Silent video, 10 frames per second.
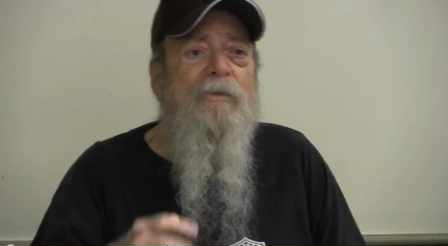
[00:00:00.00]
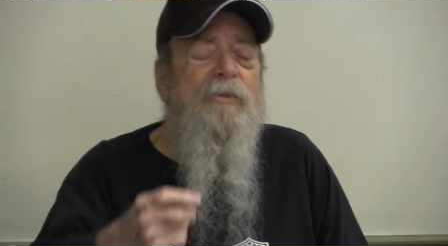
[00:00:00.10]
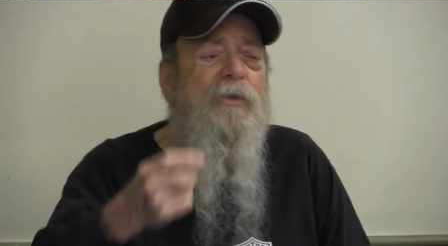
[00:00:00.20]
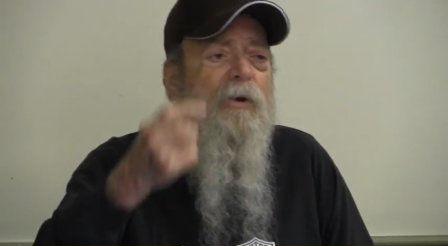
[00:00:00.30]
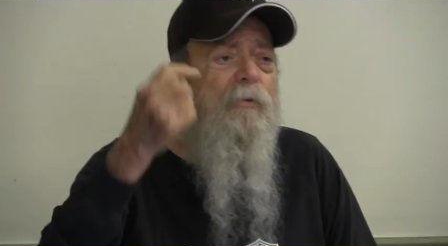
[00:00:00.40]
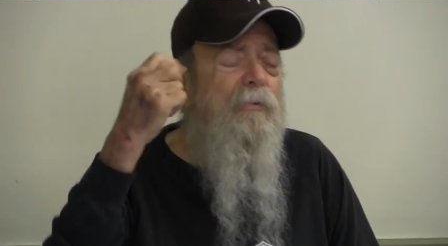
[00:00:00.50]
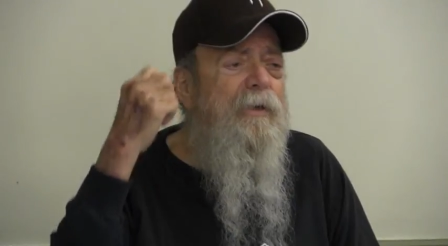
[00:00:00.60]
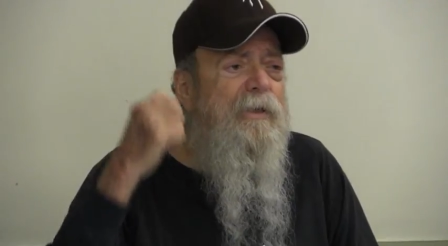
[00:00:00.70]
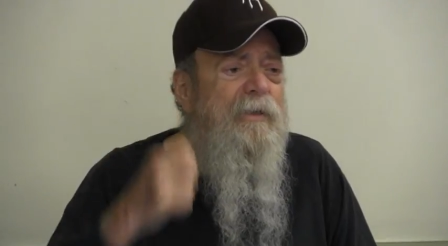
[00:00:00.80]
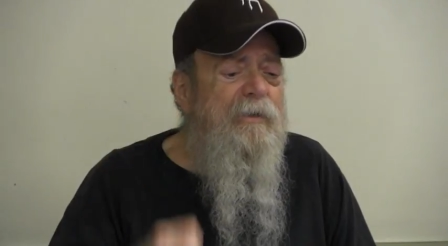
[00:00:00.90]
So
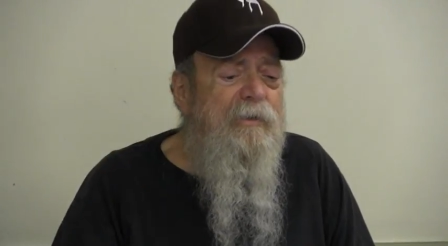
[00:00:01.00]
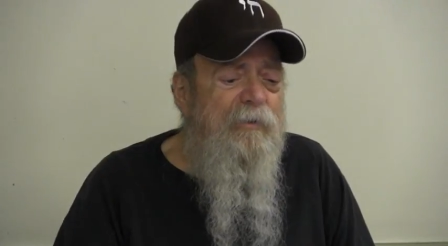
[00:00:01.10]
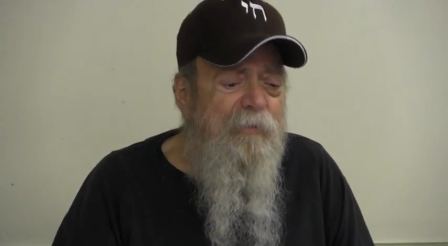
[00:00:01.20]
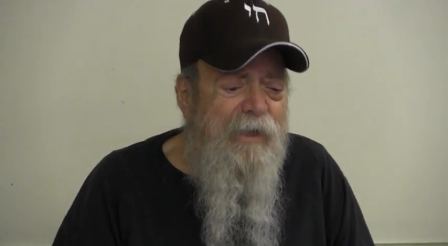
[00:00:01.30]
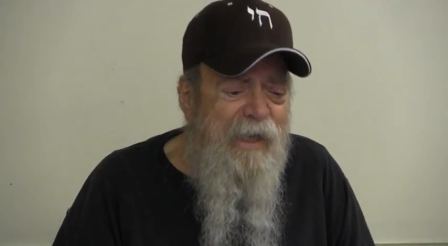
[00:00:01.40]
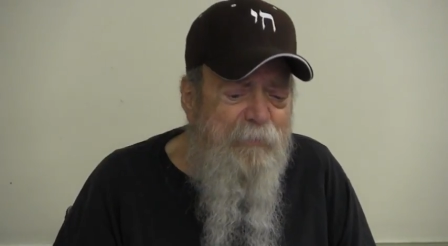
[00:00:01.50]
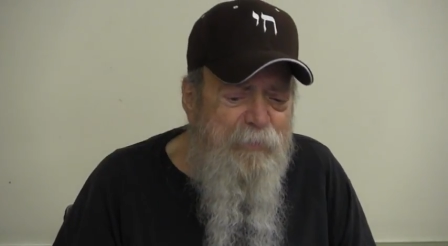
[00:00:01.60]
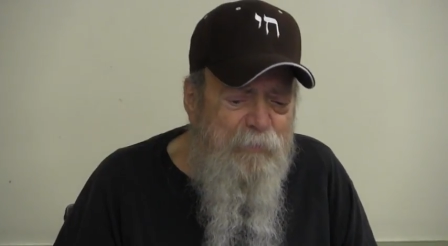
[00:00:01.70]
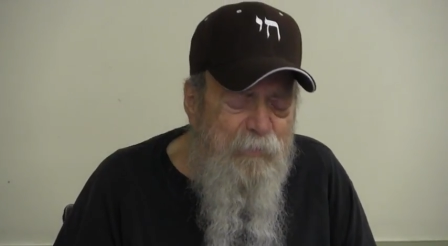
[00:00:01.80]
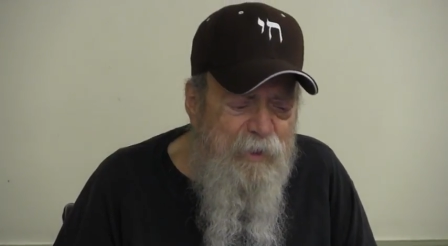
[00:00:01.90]
what
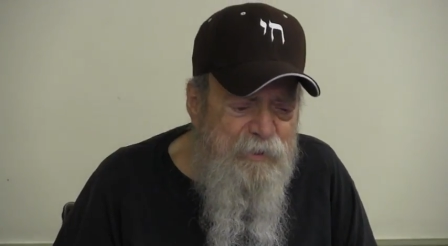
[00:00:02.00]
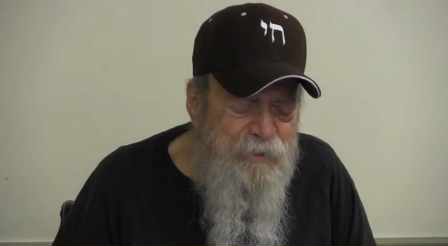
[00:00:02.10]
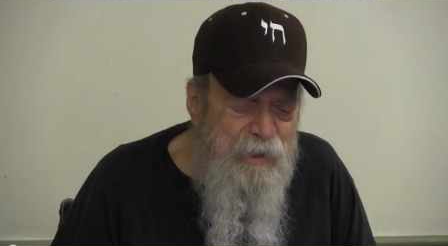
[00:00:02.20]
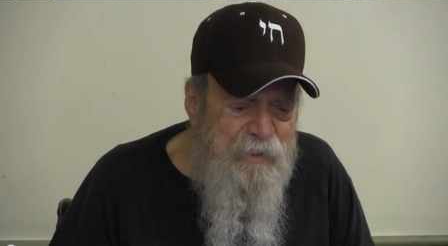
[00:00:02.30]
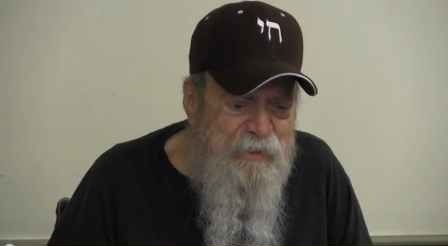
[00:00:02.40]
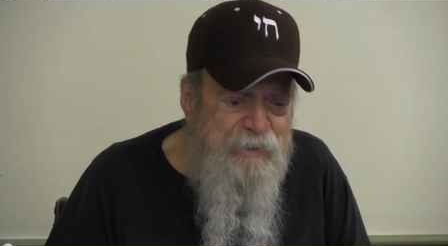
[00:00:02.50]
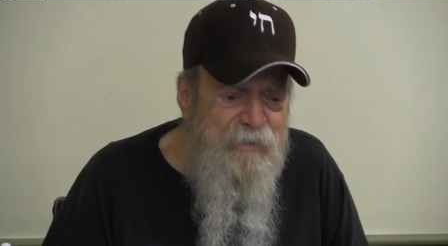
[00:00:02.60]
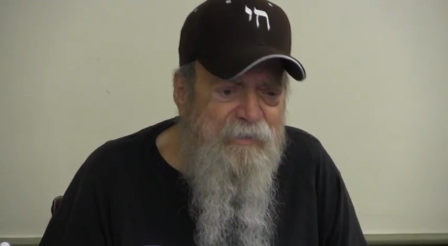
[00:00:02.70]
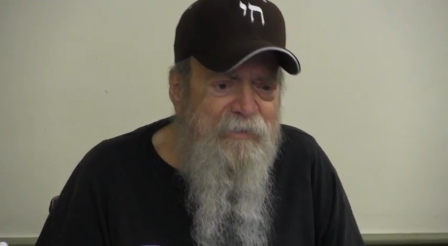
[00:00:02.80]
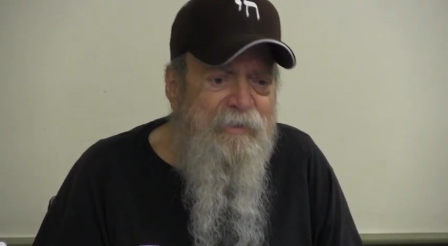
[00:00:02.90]
happened was that
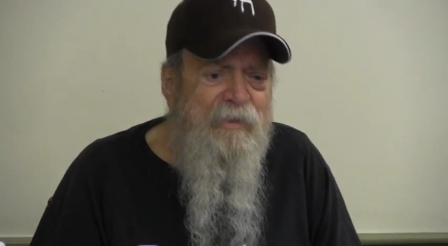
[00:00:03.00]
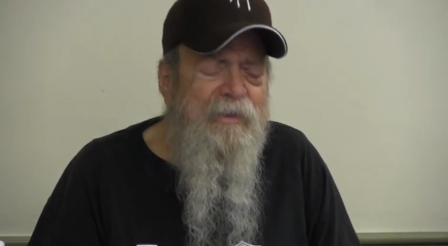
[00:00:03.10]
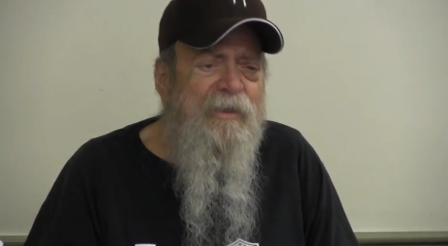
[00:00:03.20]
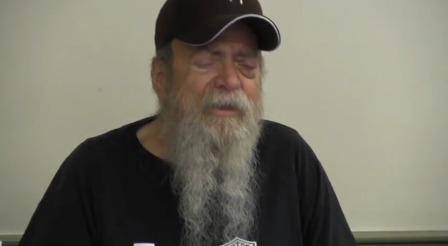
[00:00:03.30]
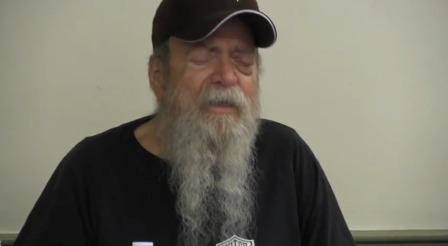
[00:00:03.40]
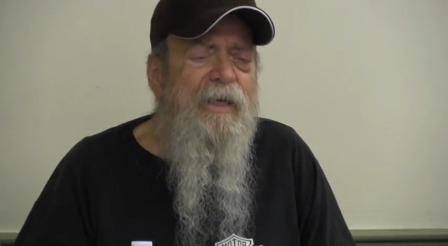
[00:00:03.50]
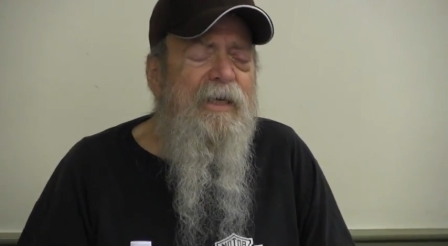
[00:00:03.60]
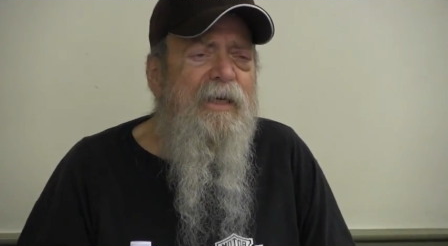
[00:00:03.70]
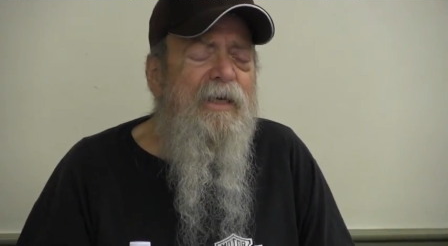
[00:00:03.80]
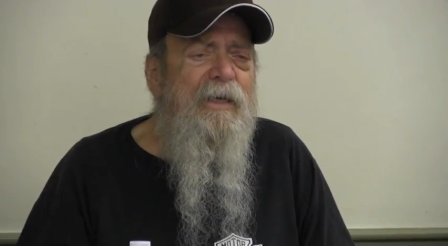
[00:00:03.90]

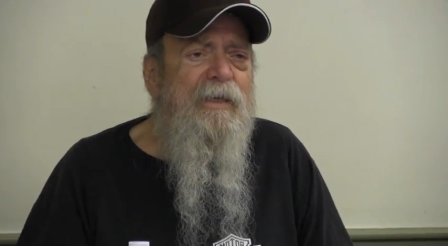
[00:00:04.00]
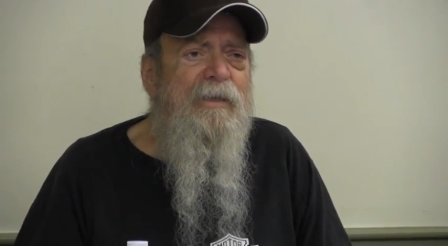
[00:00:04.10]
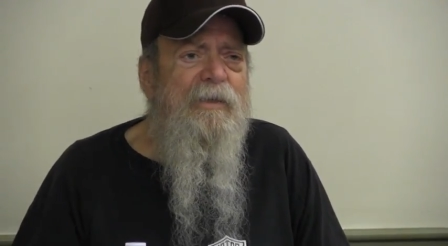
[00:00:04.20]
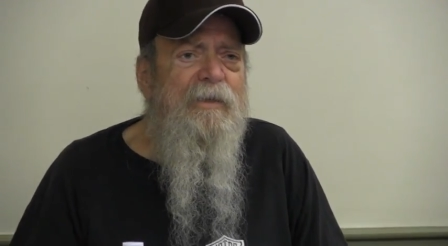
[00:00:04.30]
they uh,